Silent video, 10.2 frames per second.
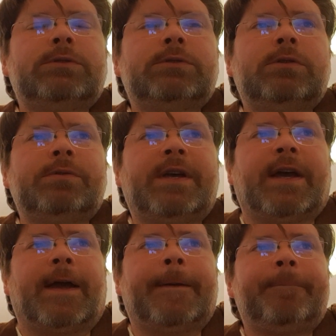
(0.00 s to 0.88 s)

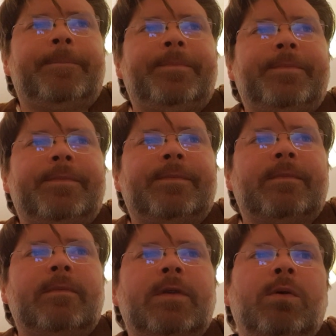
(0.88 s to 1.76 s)
Okay.
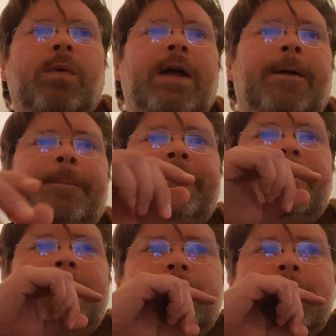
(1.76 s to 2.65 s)
Well,
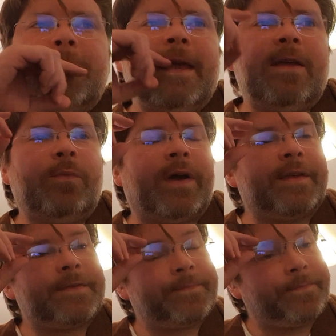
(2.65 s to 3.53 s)
to begin
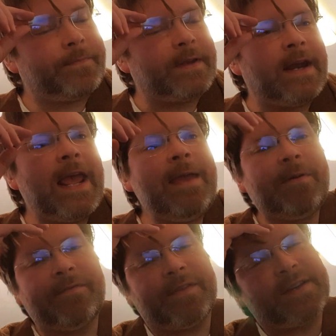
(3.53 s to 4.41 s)
with, the name
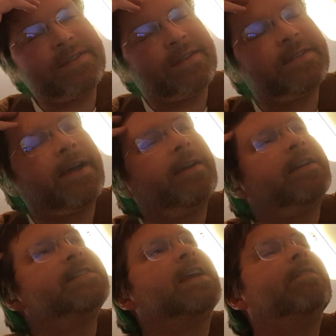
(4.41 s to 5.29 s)
of this, the title
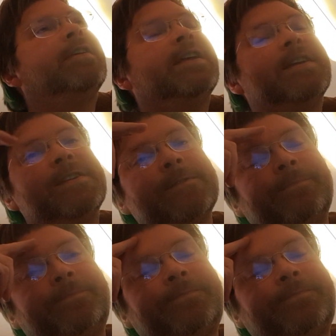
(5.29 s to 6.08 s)
it's given is